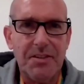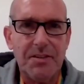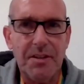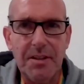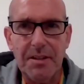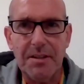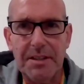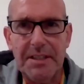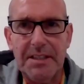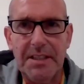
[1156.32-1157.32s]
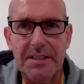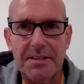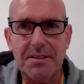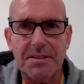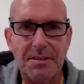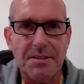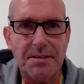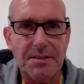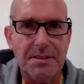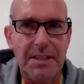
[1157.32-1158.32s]
So it, it's,
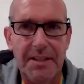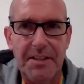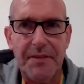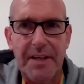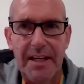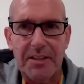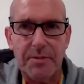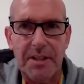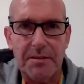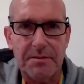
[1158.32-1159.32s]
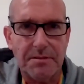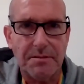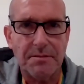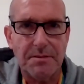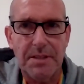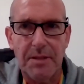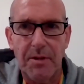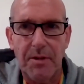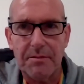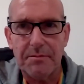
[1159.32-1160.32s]
yeah, you forget as well, you know,
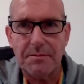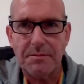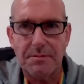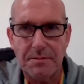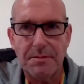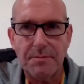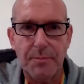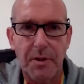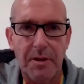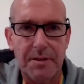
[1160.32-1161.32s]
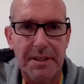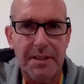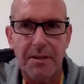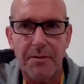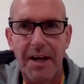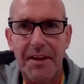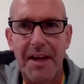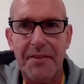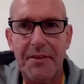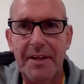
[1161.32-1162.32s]
what, but, you know,
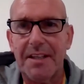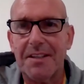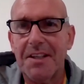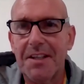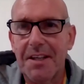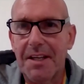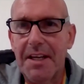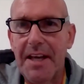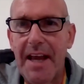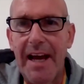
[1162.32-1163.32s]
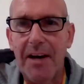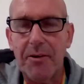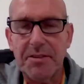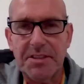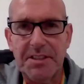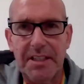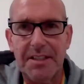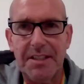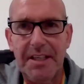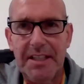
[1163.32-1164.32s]
I, I think now, isn't it,
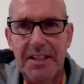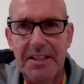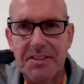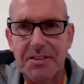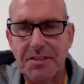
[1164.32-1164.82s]
it it's,